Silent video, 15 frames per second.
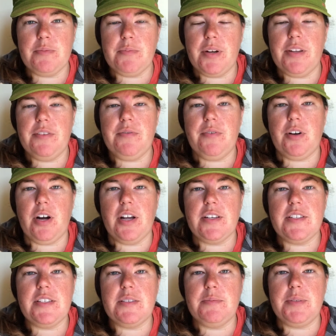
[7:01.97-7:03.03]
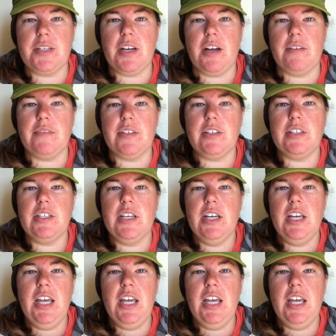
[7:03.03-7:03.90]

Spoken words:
a month for us to be covered.